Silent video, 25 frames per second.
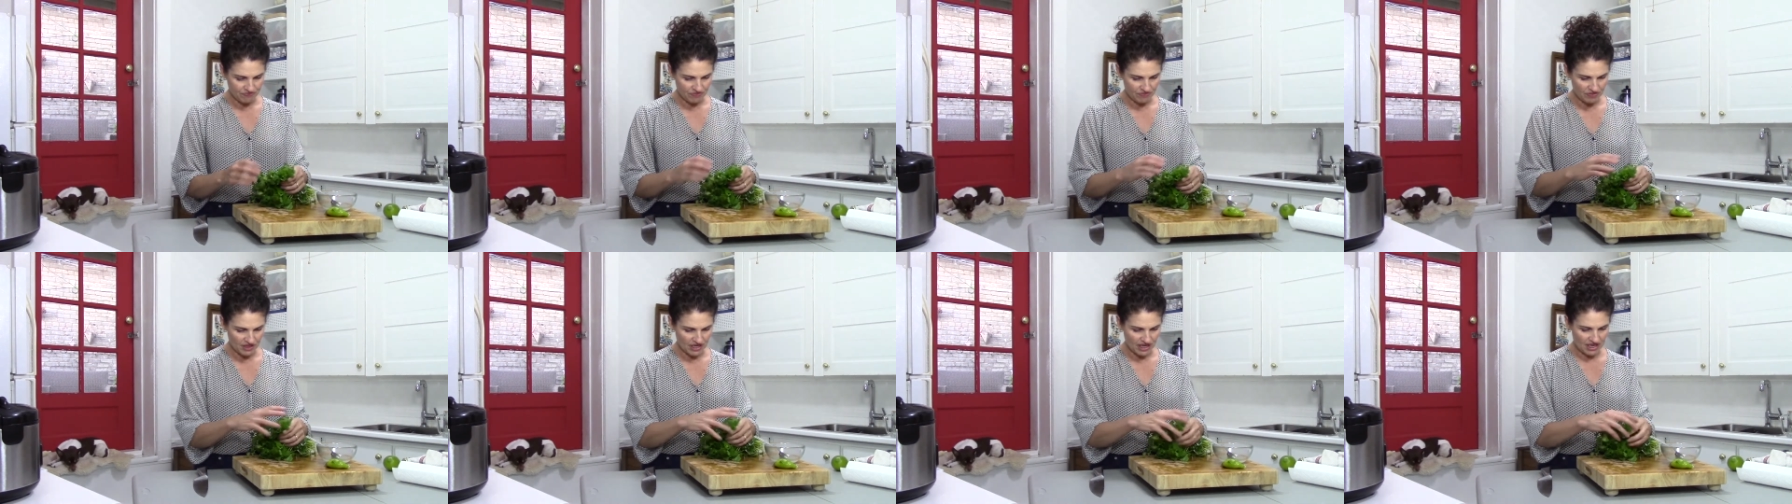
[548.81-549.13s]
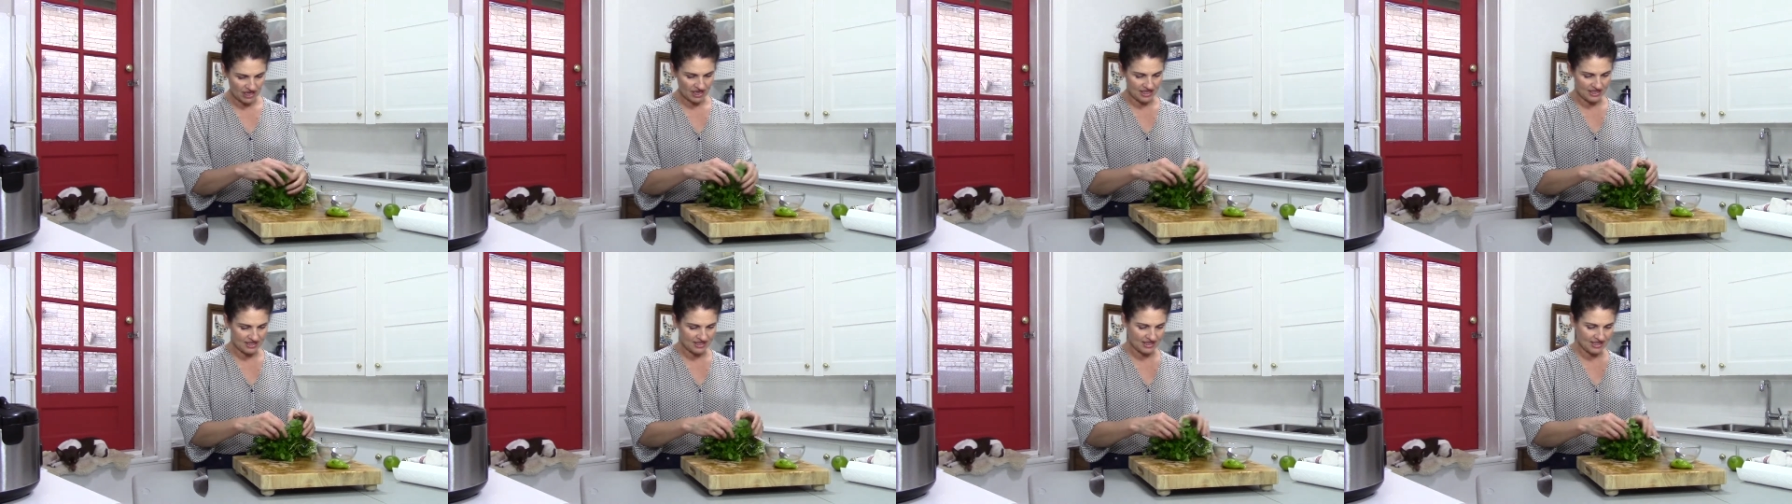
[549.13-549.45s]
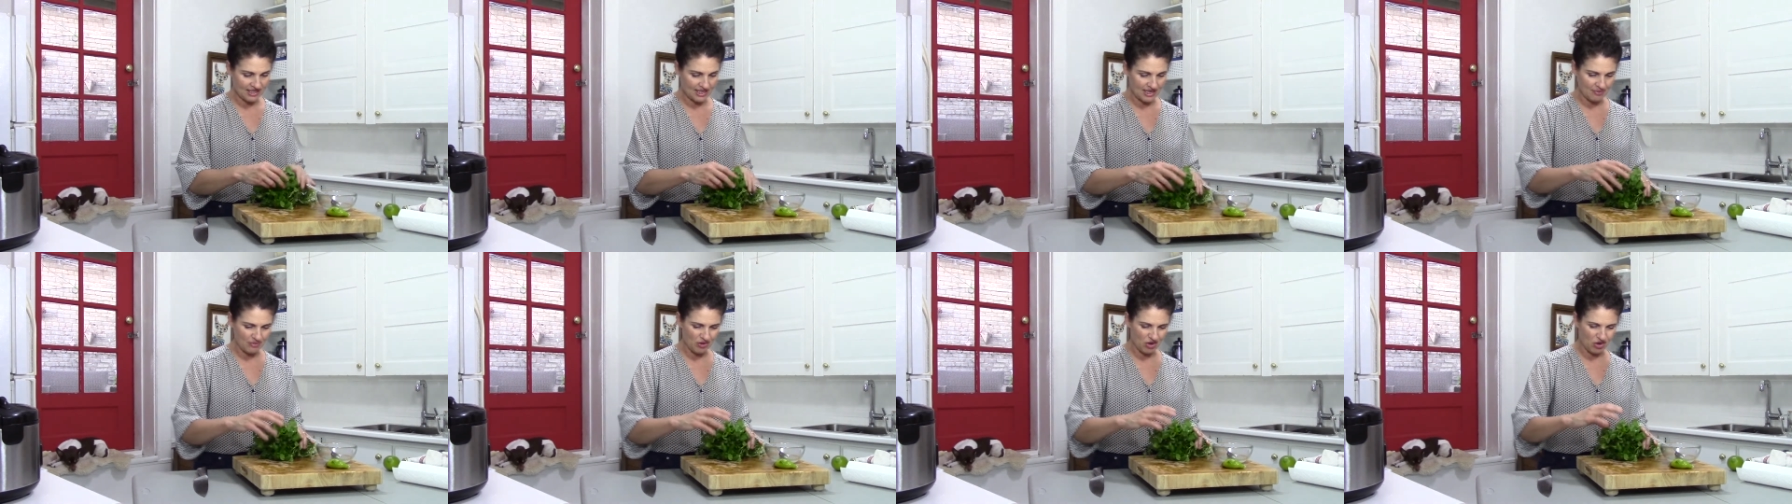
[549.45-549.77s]
Like I said,
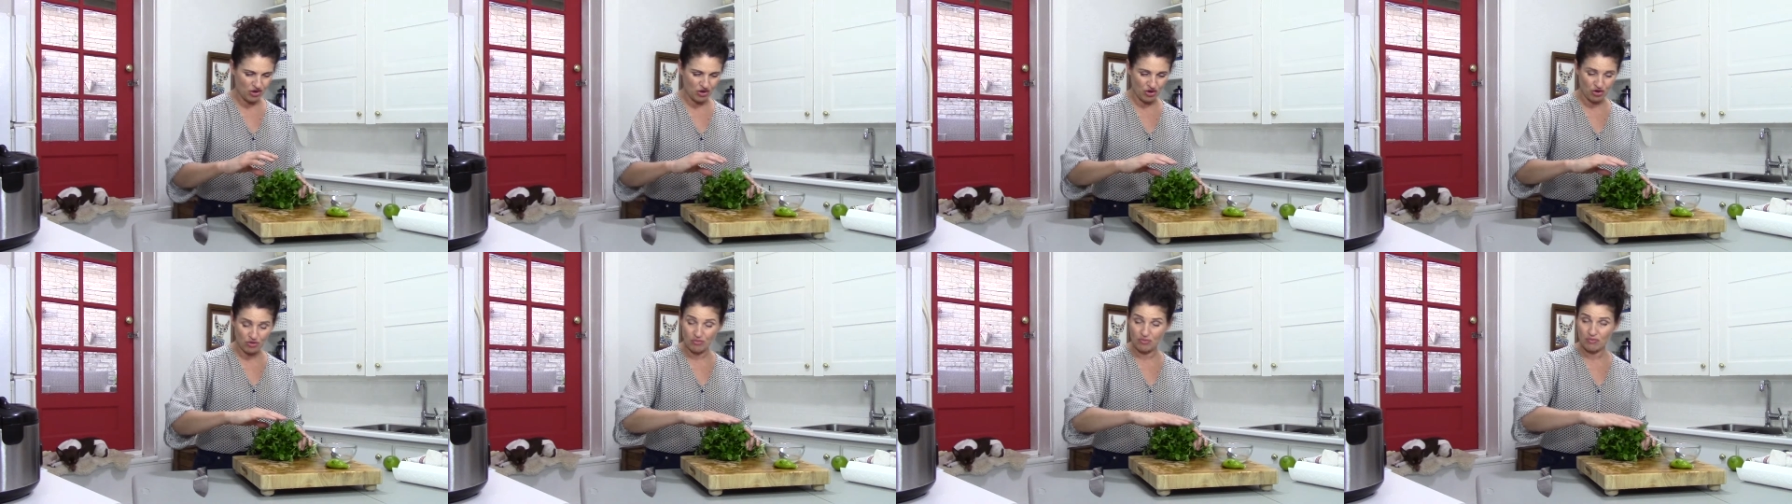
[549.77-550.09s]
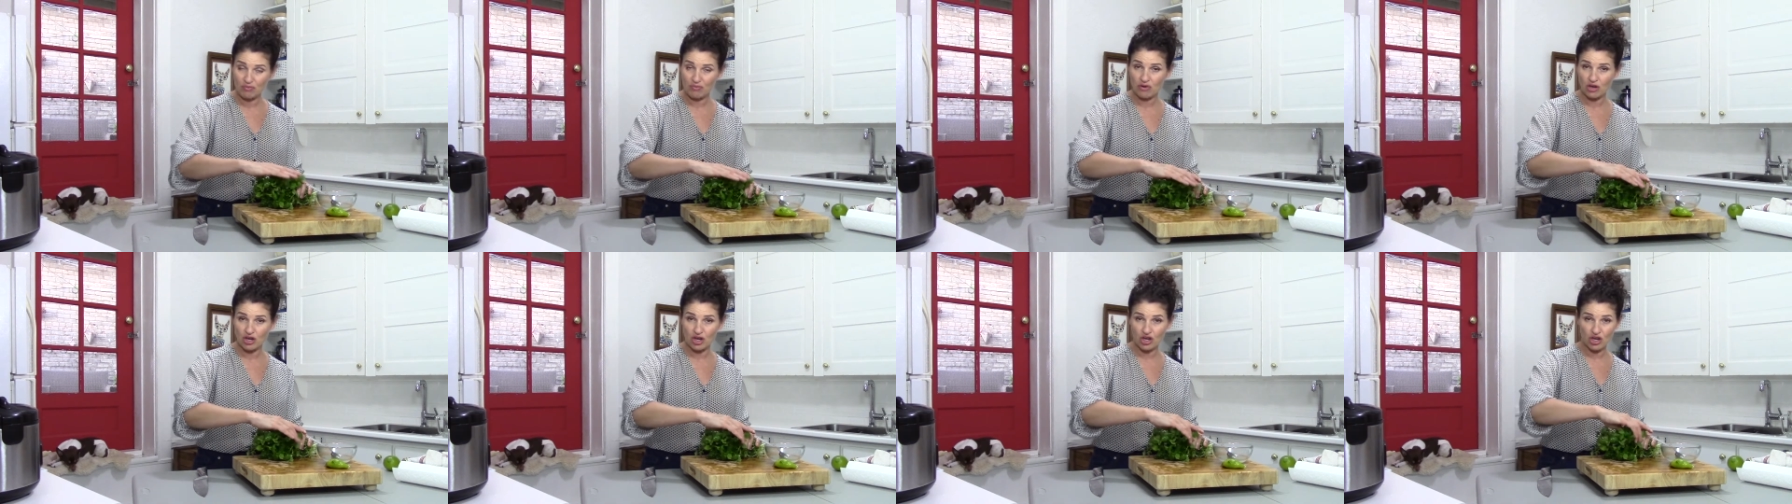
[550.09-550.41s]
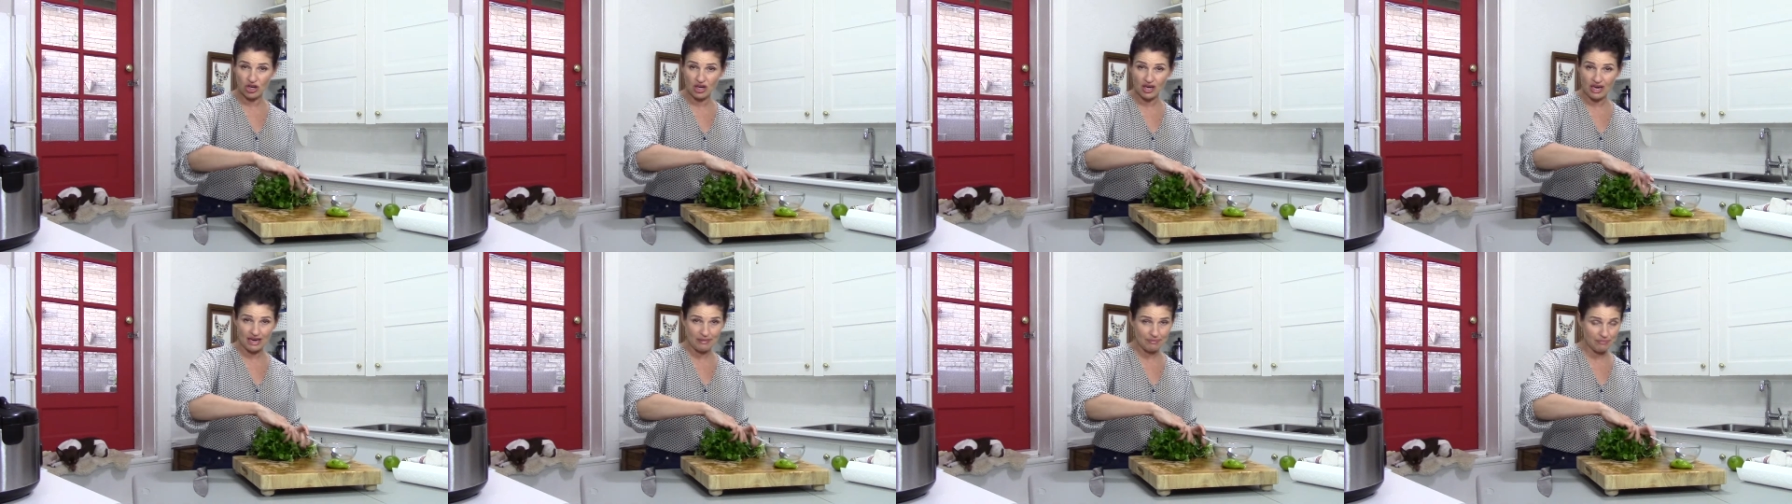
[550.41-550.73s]
I'm a home
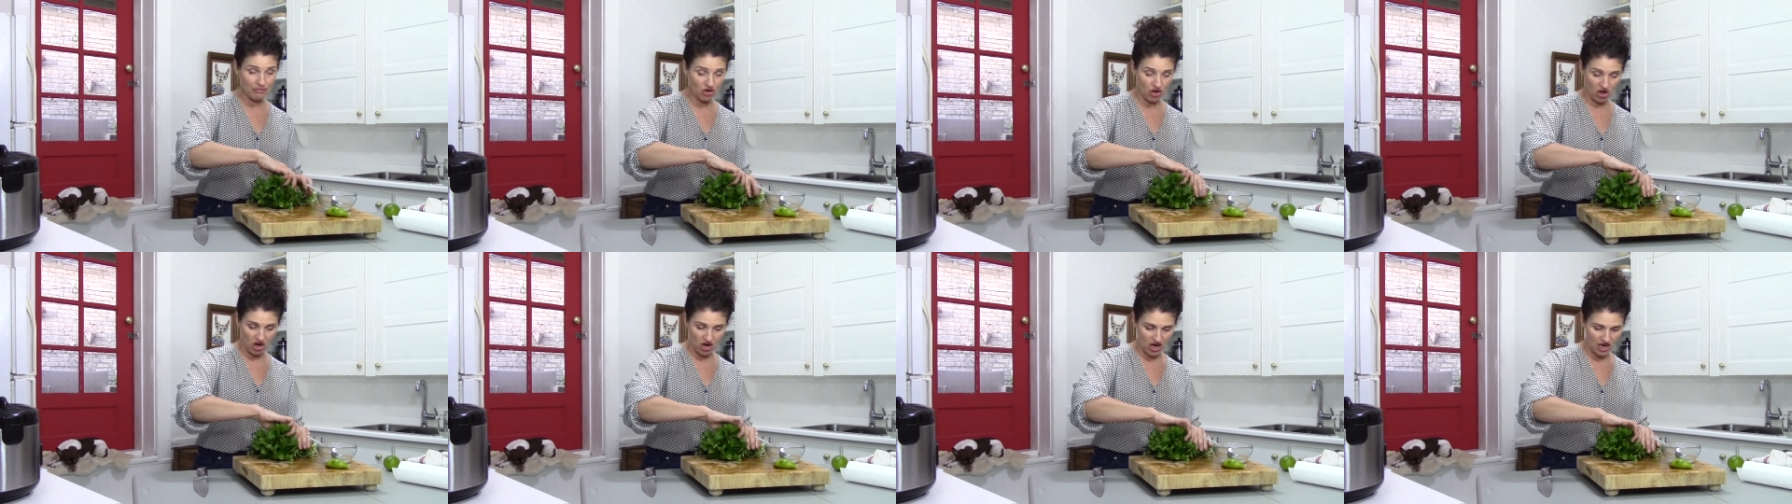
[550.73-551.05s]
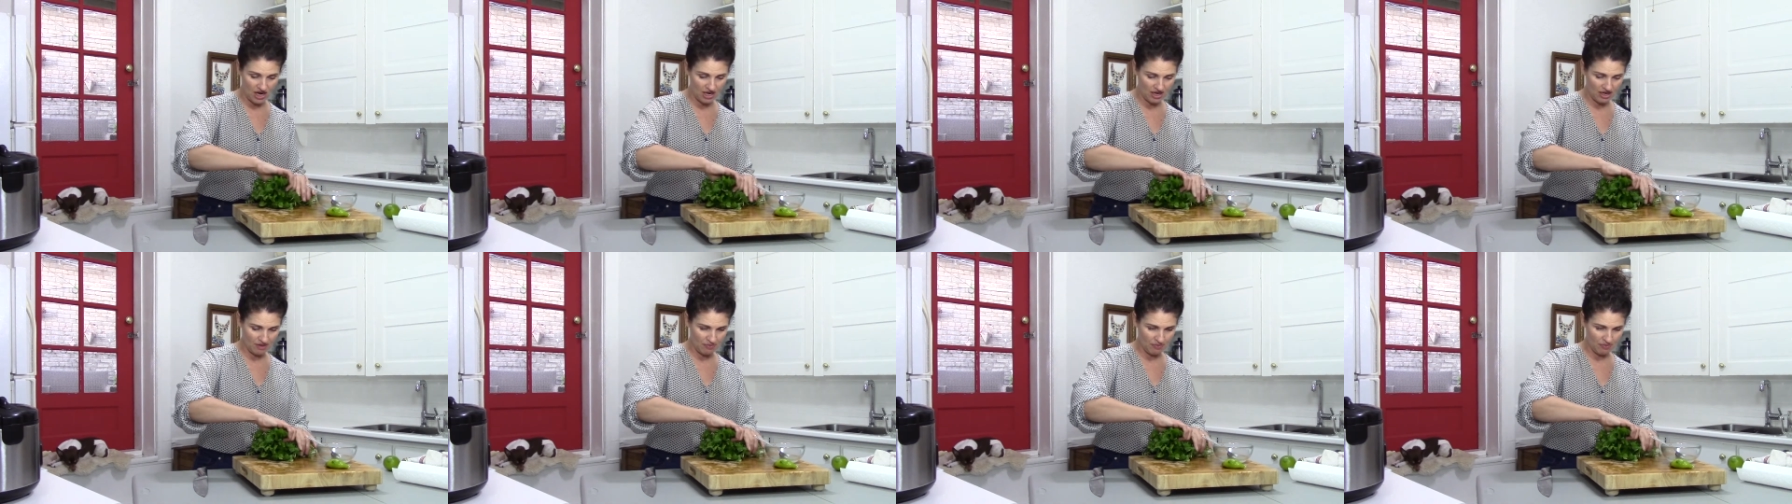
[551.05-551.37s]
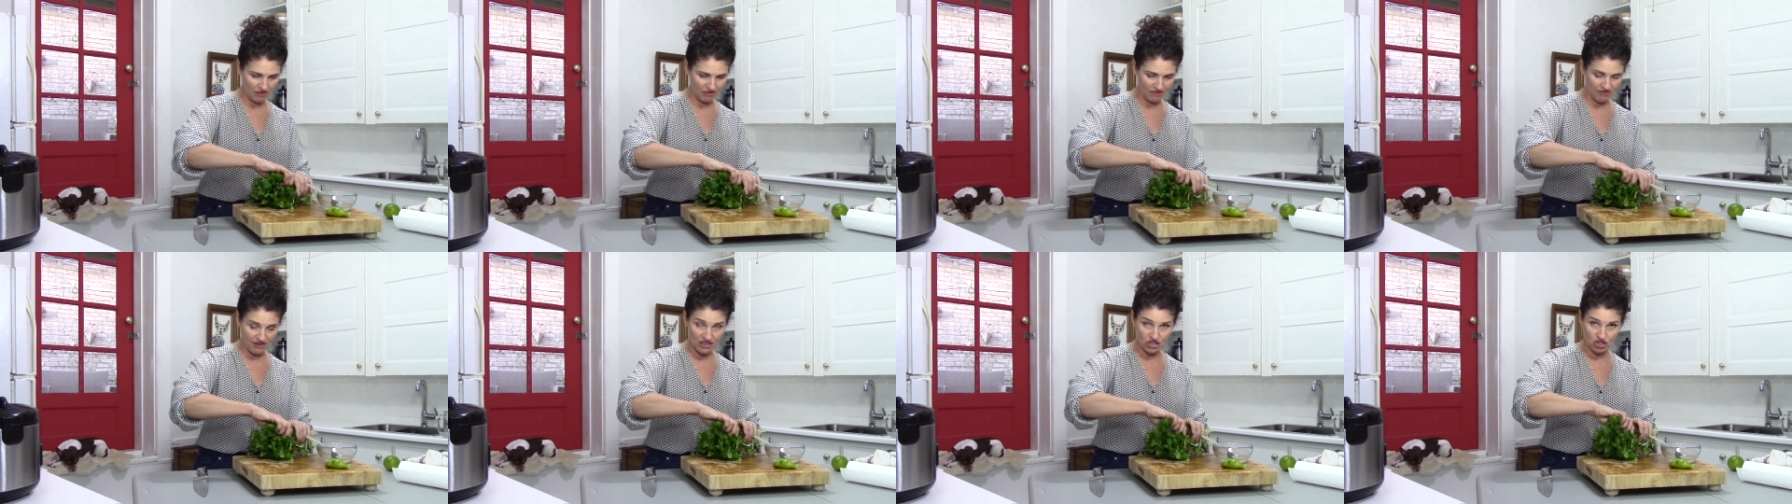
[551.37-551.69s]
cook, I'm not a
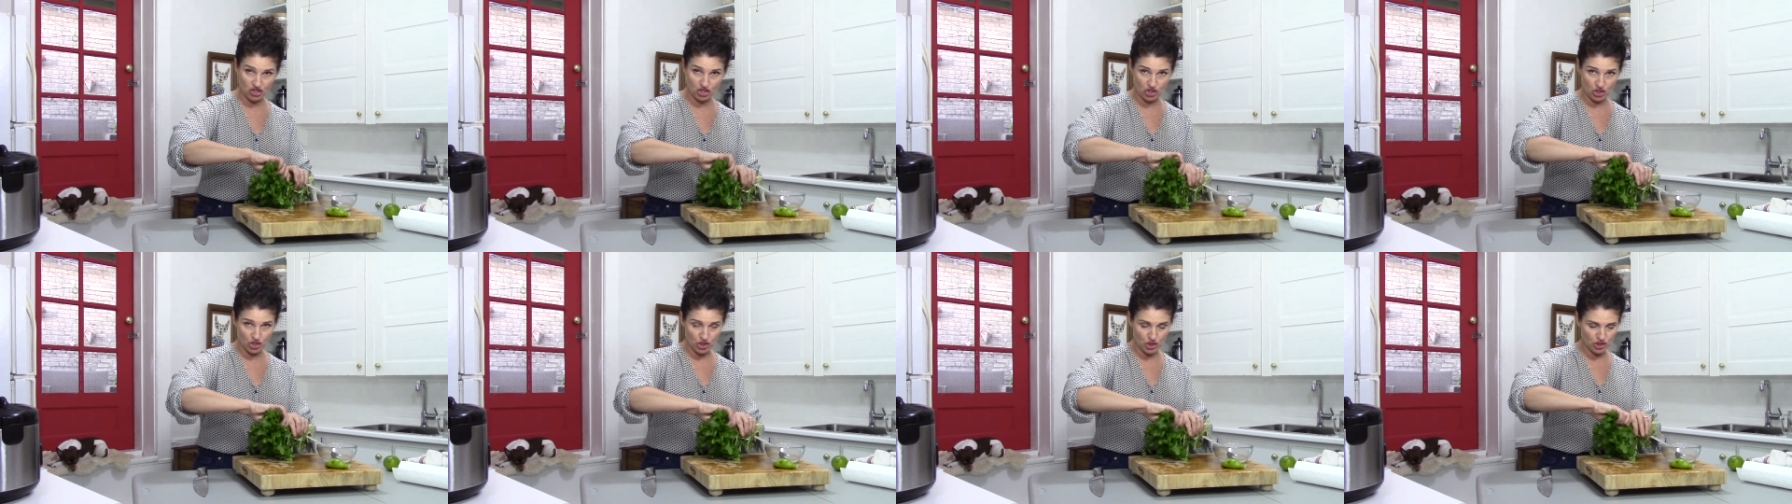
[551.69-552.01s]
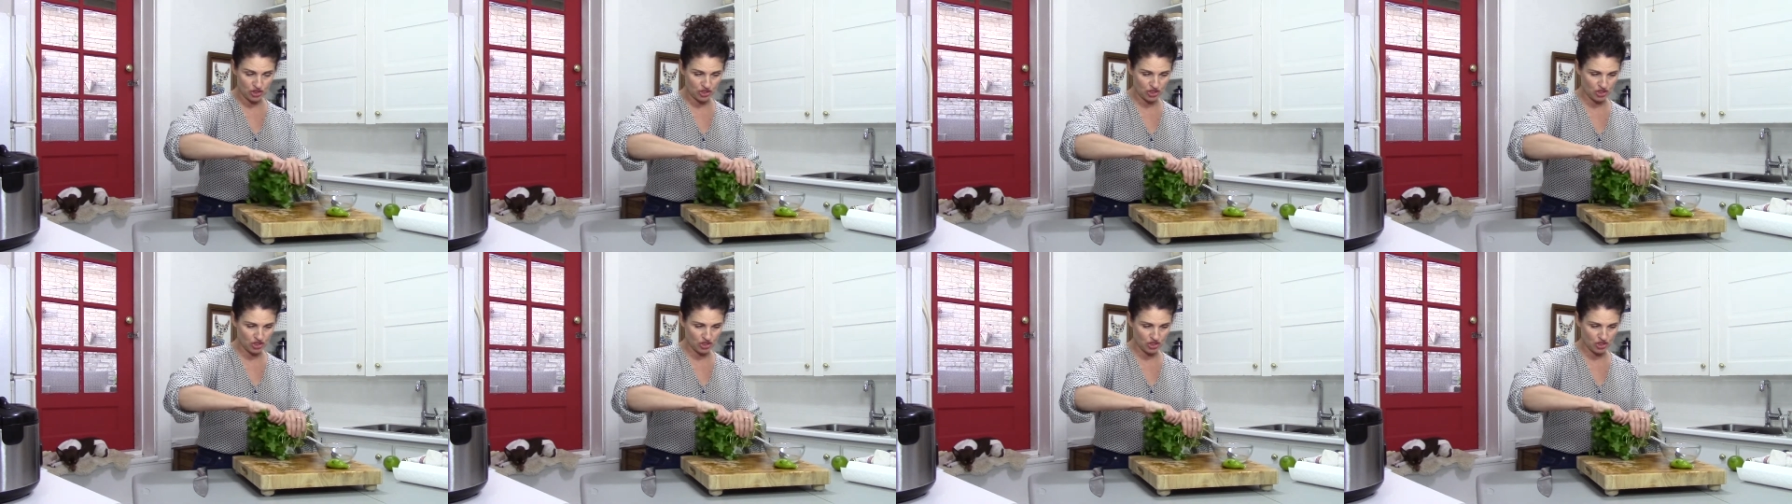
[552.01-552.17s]
professional,